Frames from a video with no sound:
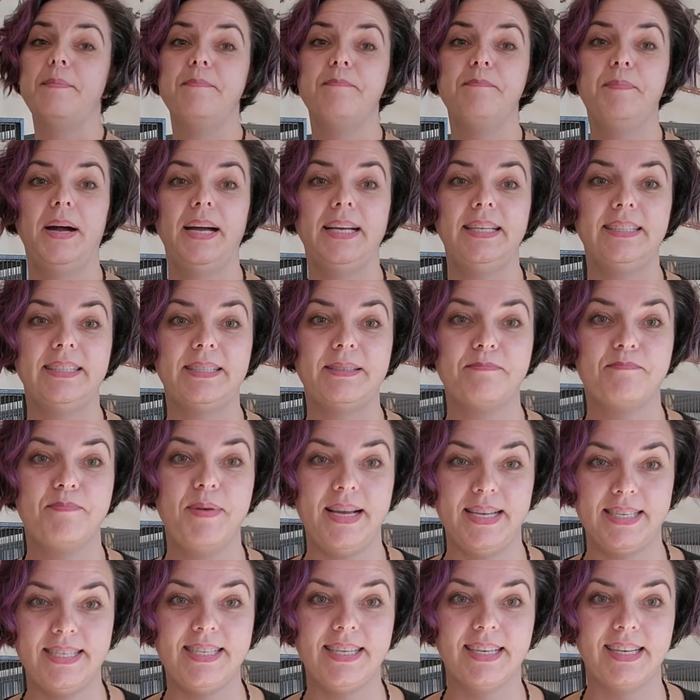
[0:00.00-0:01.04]
But
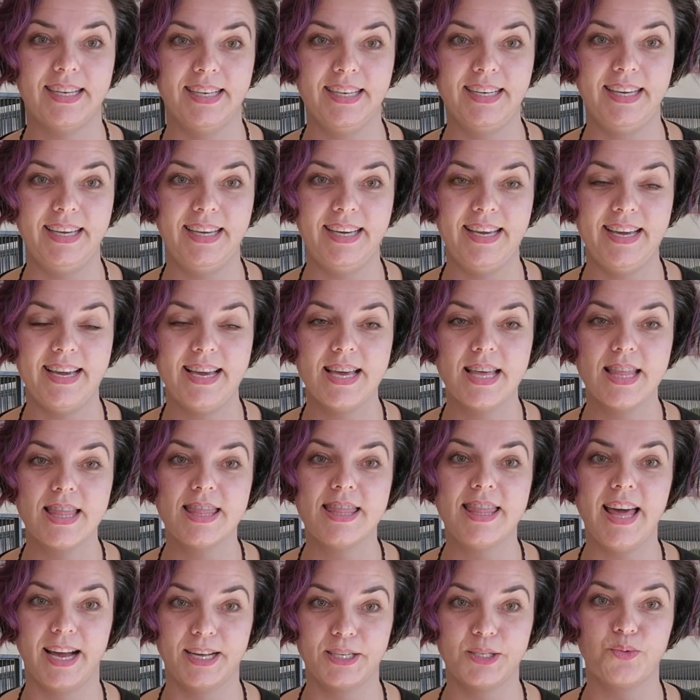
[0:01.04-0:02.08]
basically,
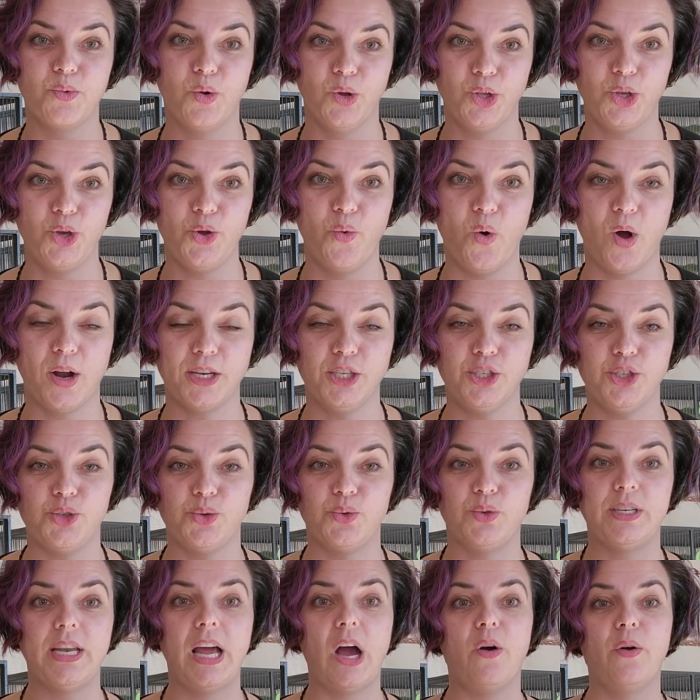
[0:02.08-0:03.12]
that's what you want to do.
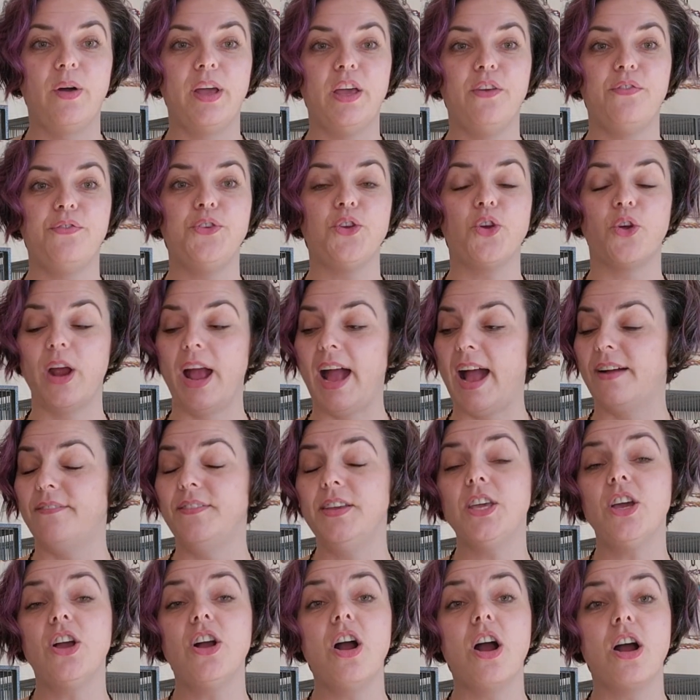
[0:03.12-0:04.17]
Now, if you're
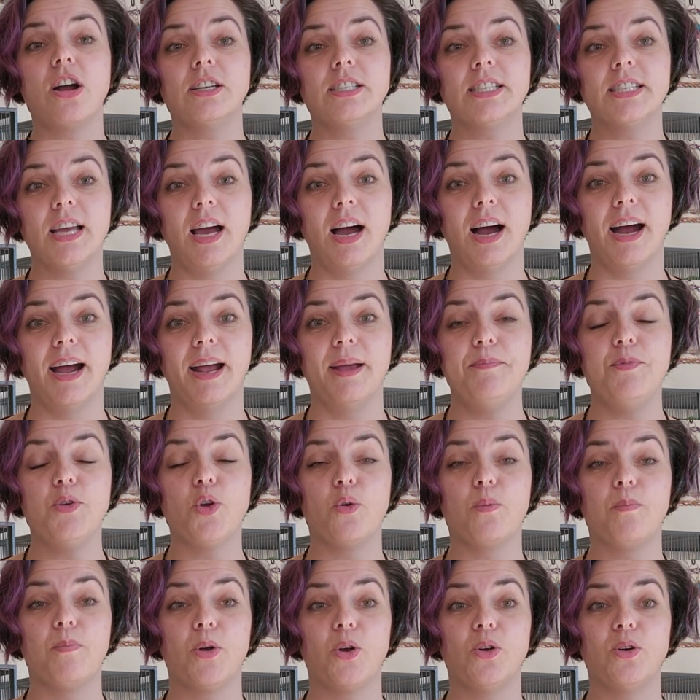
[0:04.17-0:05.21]
having a hard time,
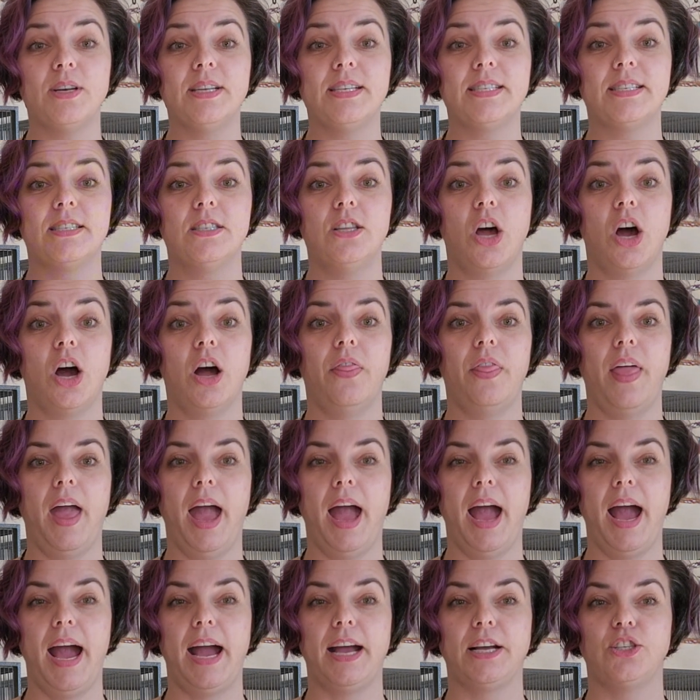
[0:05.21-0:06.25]
your bird is not
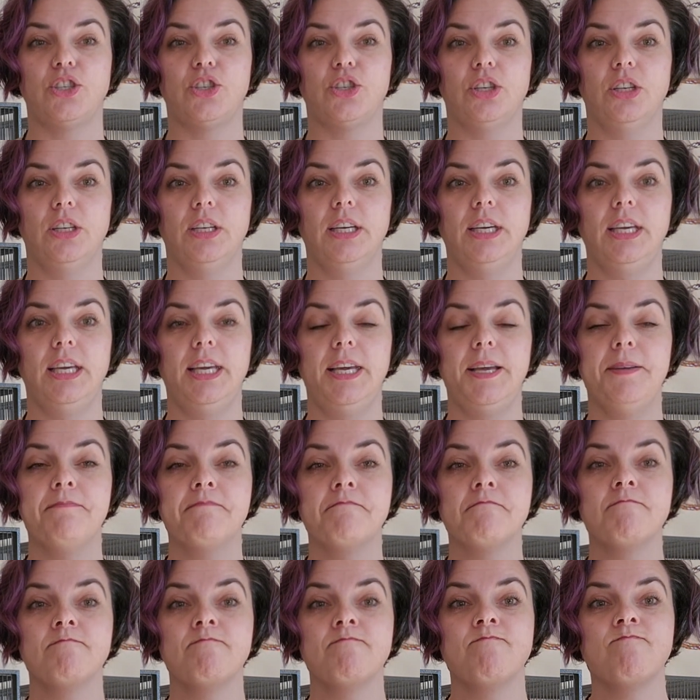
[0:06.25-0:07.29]
actually
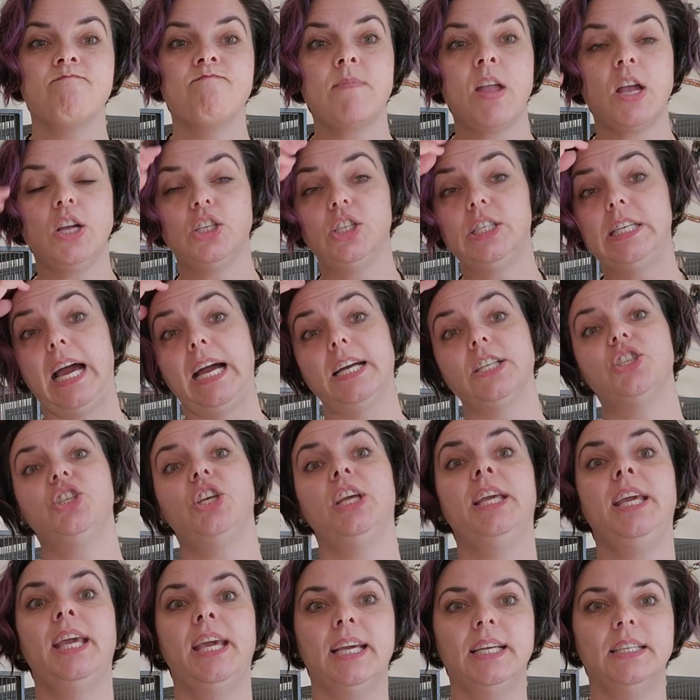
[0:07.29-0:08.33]

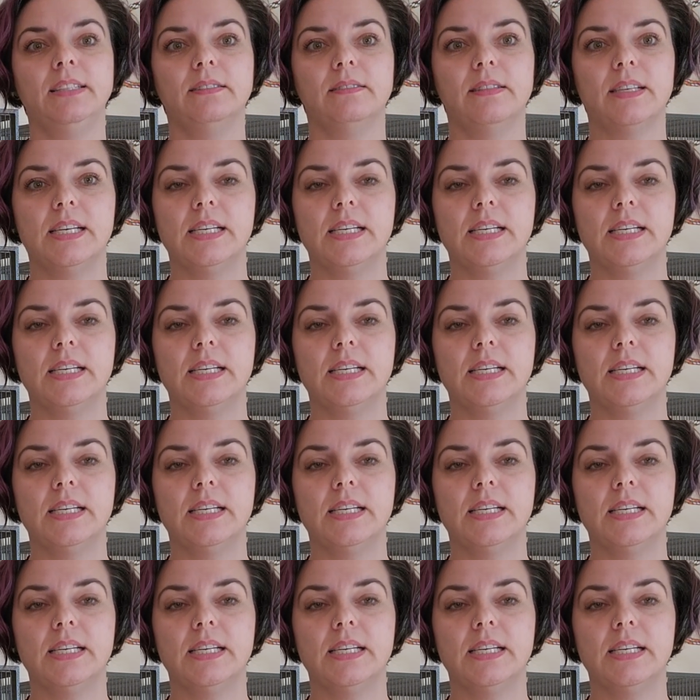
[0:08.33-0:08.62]
touching it.